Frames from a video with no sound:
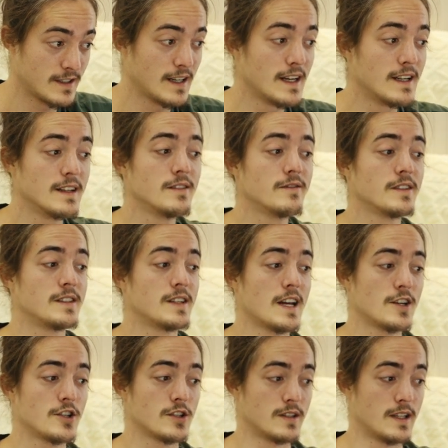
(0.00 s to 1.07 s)
an
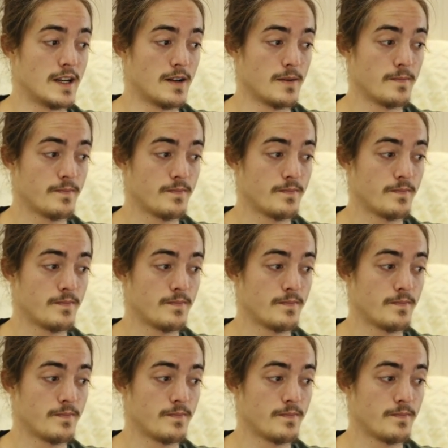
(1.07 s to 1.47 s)
invitation letter.